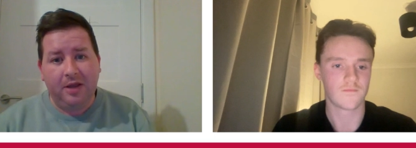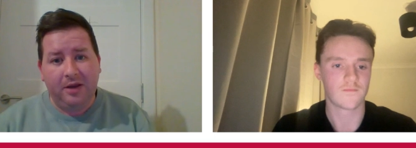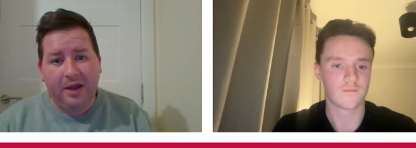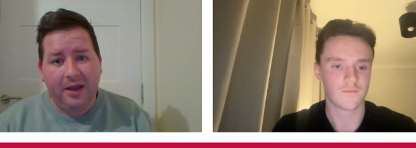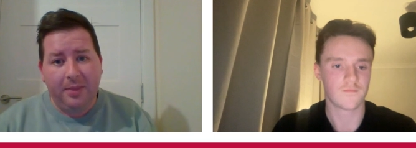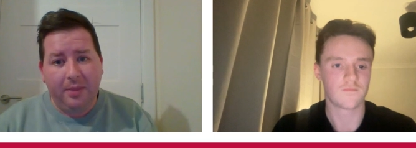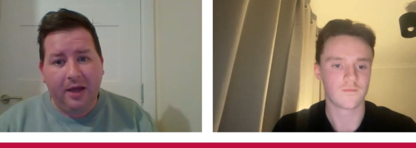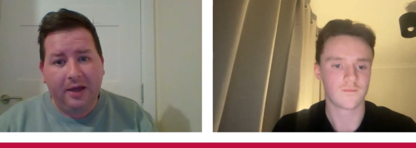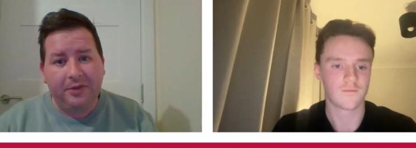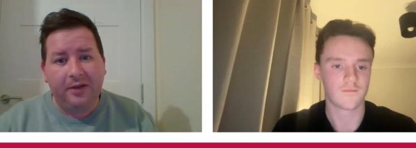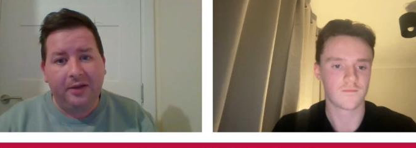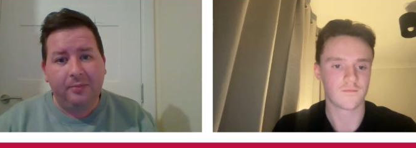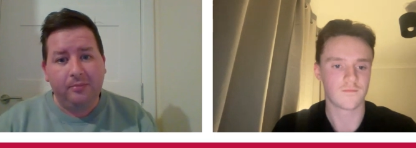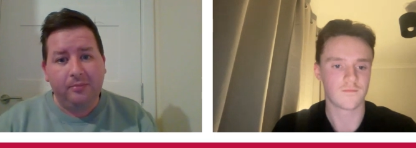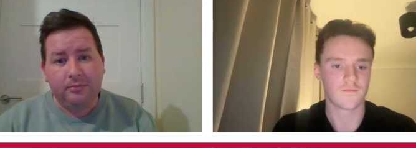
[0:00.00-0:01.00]
Speaker 1: in, in that
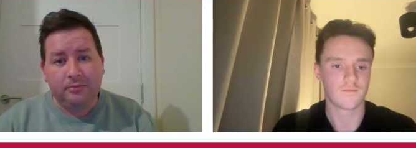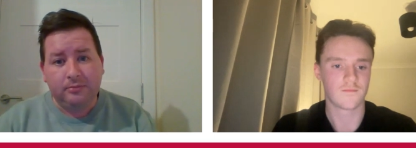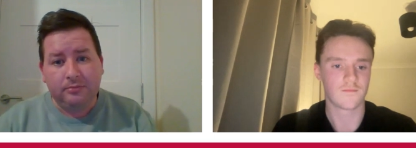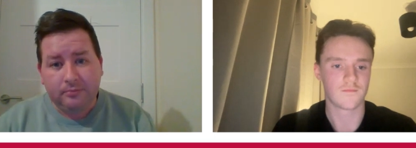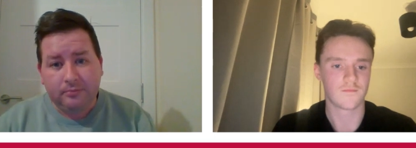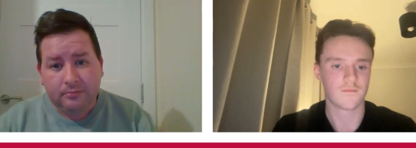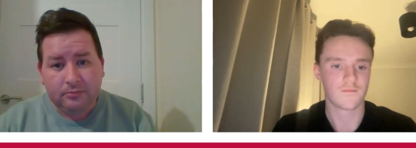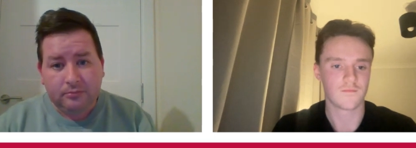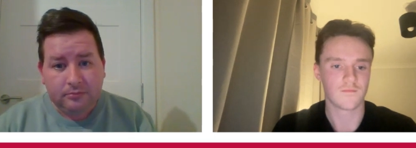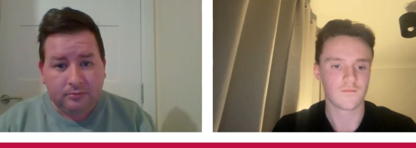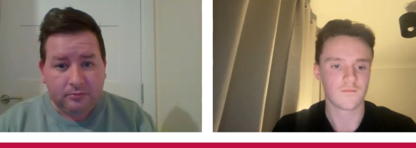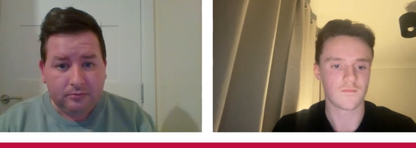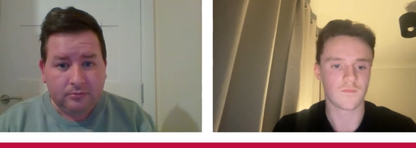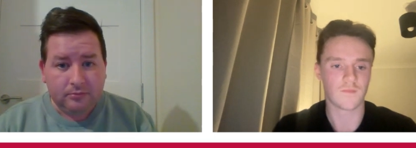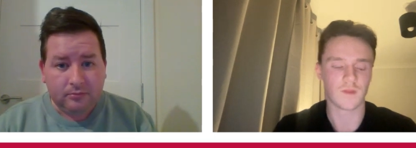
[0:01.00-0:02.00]
time.
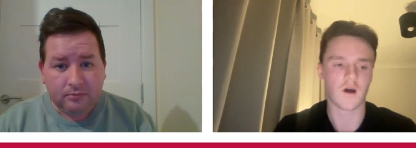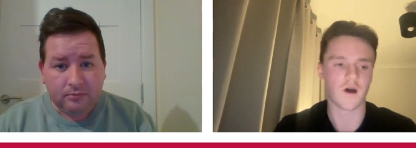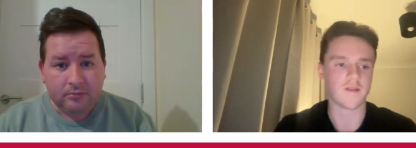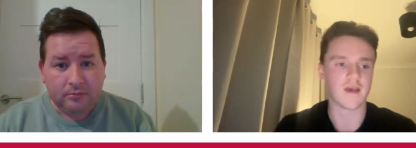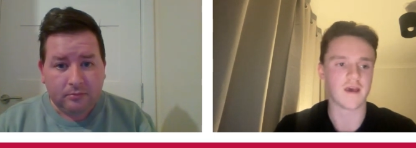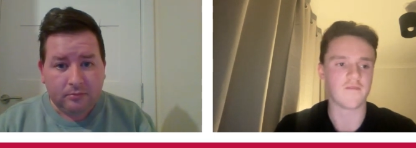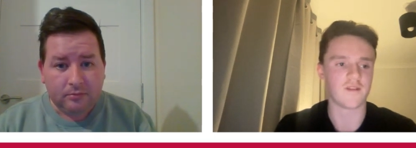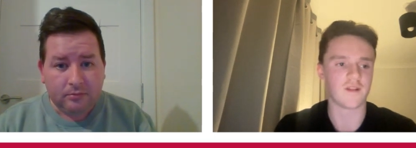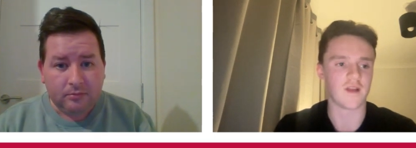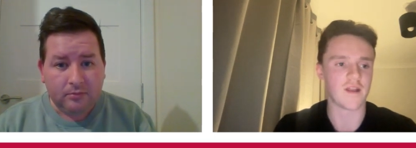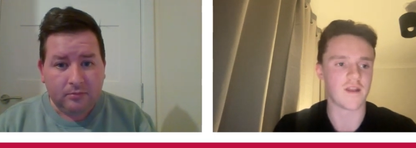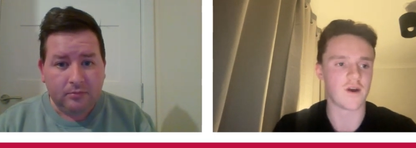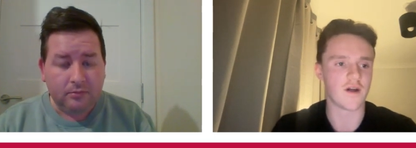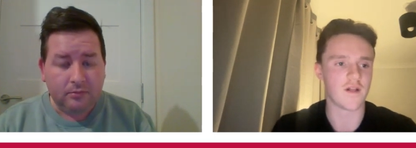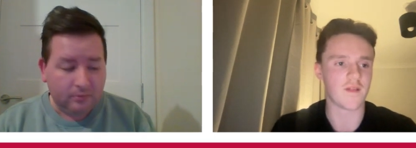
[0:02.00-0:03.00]
Speaker 2: Oh, definitely.
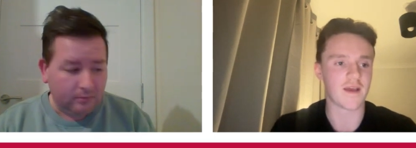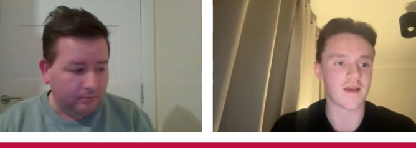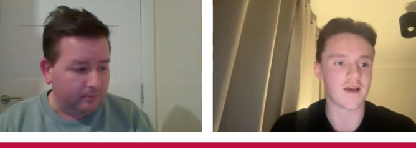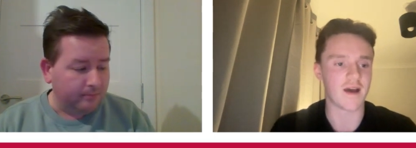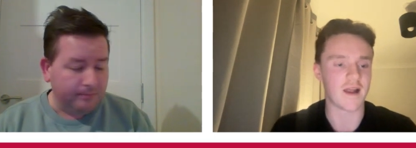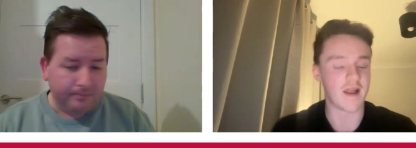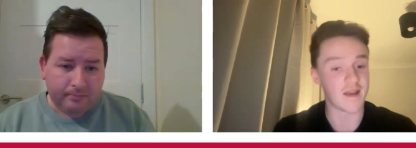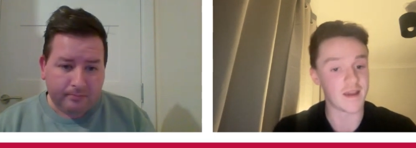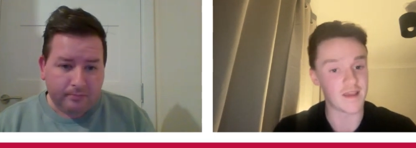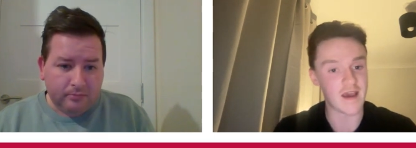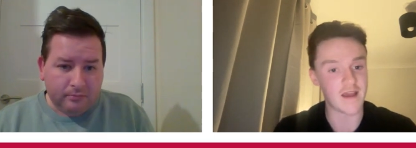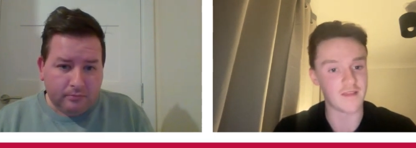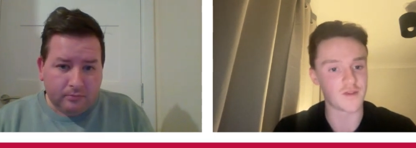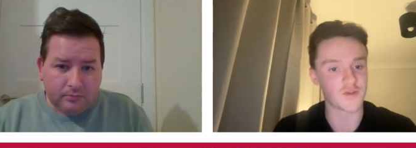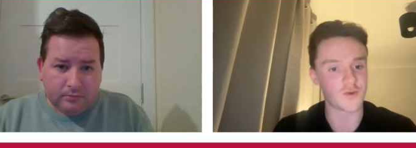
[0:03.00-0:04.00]
No, and
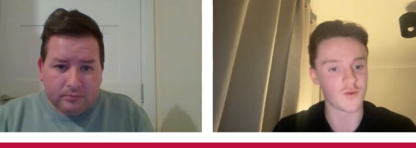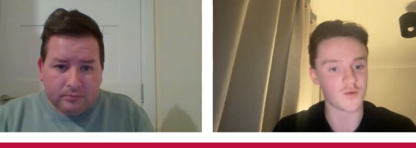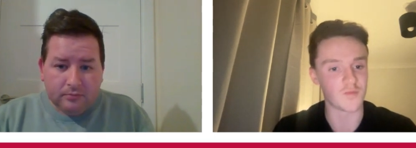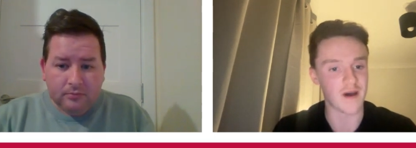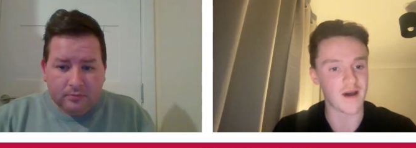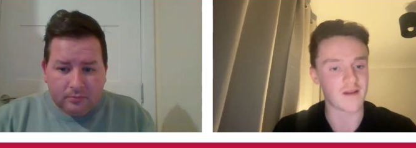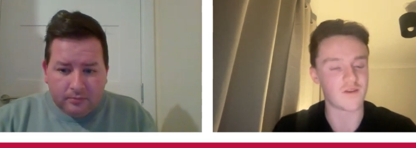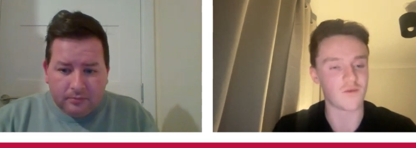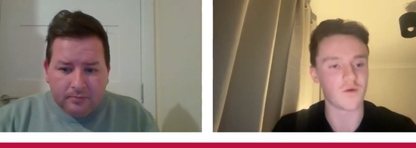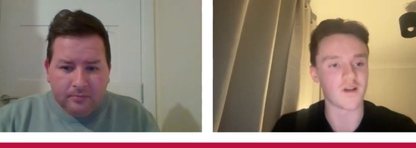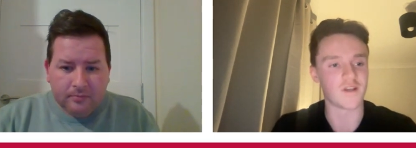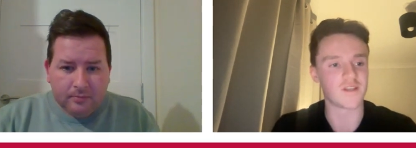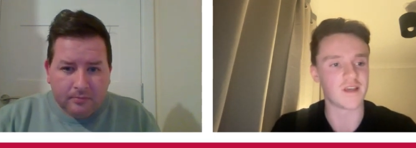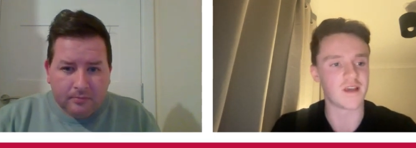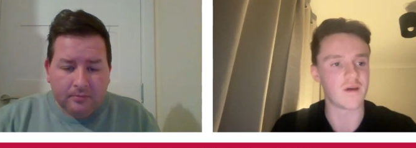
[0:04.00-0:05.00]
again, this goes back to what
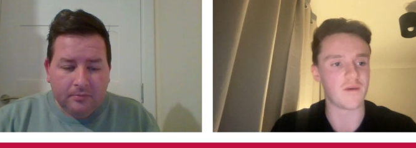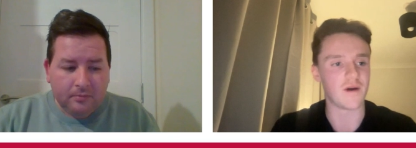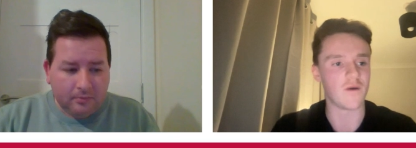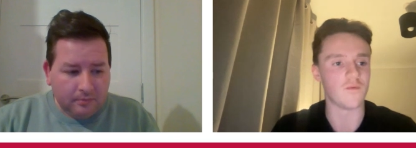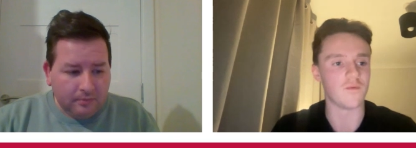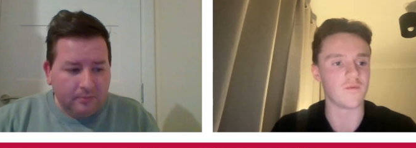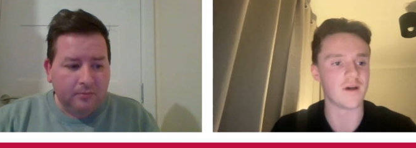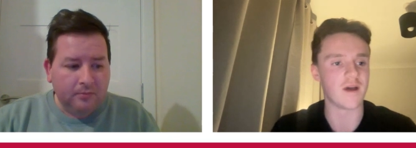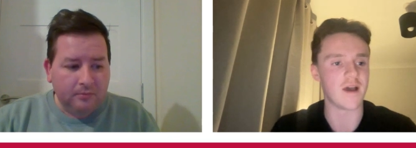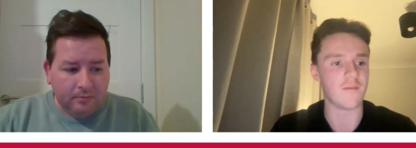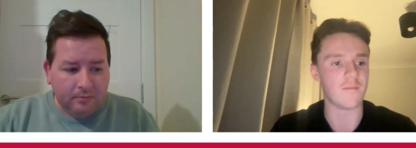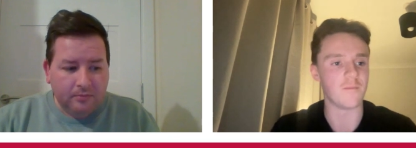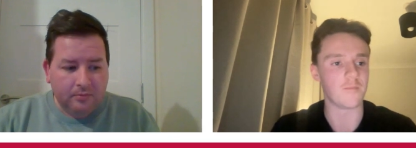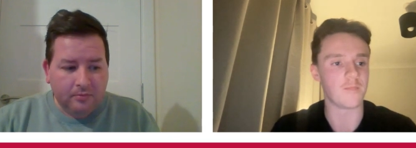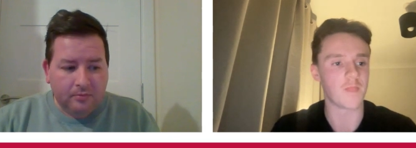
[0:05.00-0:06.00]
I say about
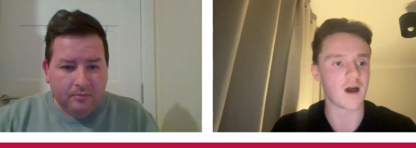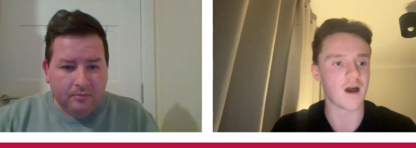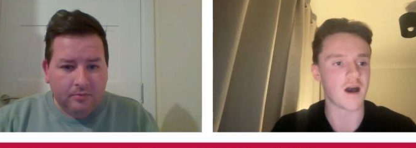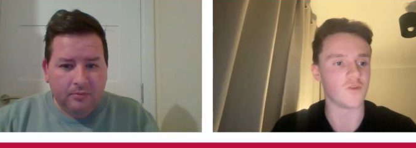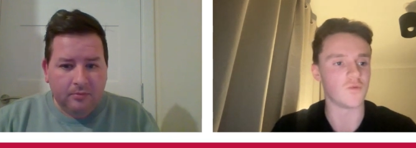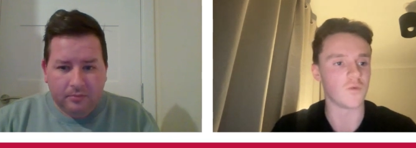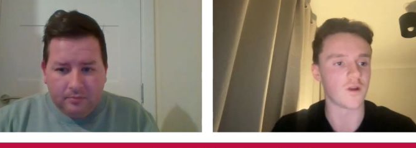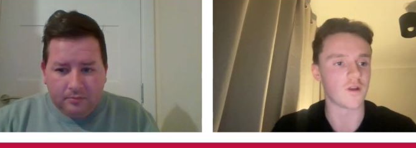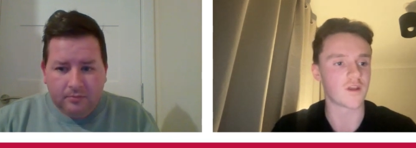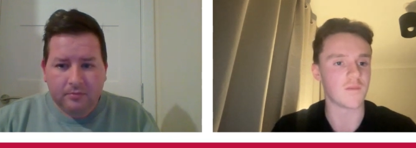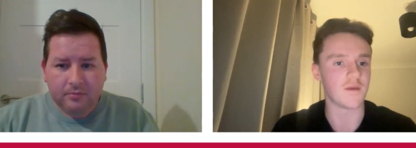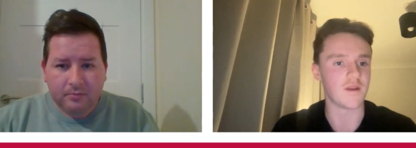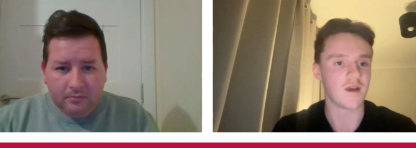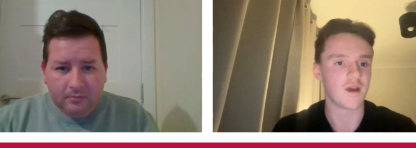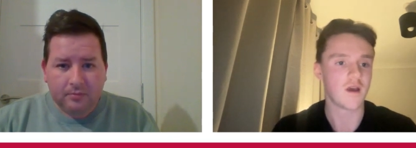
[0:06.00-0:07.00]
um, hard work. I
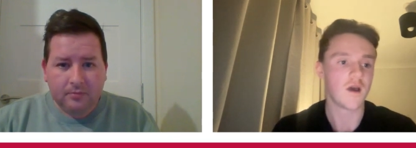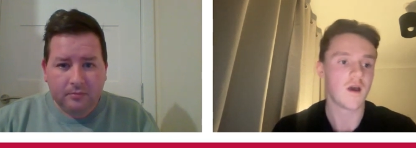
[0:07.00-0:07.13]
mean,